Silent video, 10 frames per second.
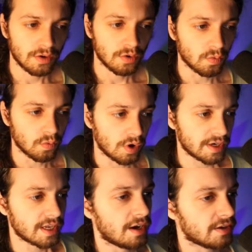
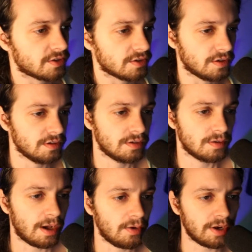one counter,
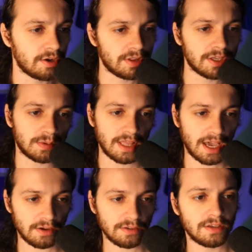how do I do this
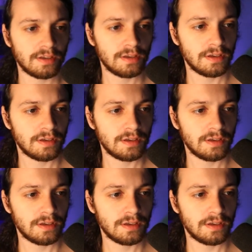without